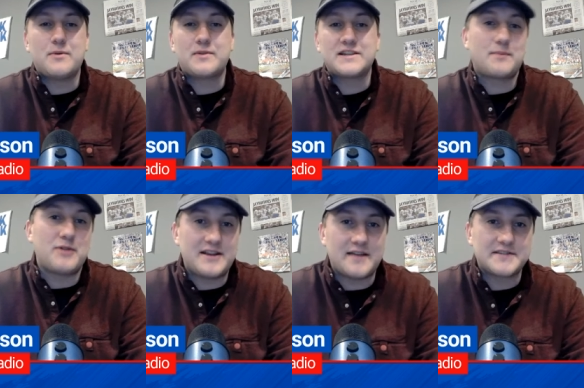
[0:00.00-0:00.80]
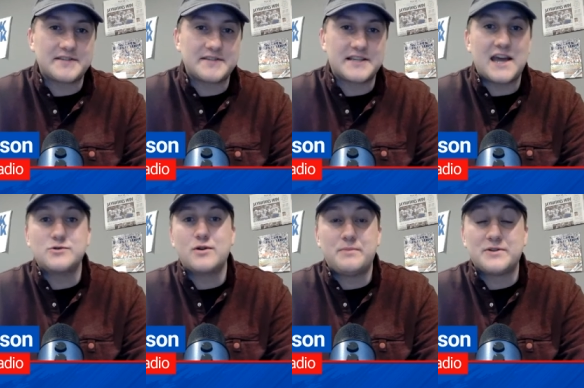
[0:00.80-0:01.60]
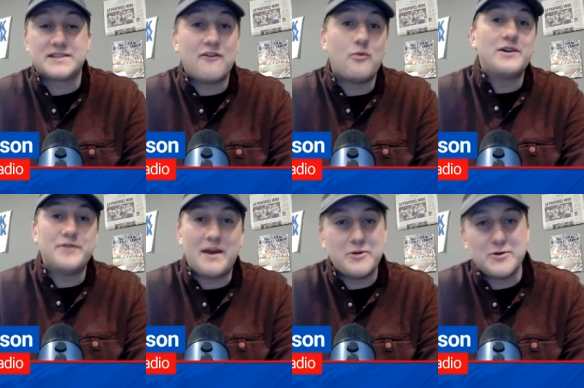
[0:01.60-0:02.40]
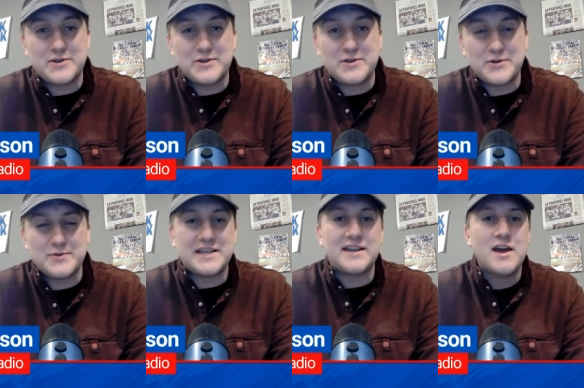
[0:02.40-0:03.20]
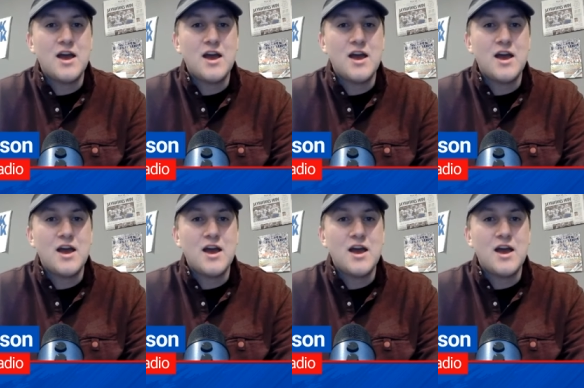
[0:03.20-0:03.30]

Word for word: but because they play a tough schedule and Bill Self willed them to a two seed,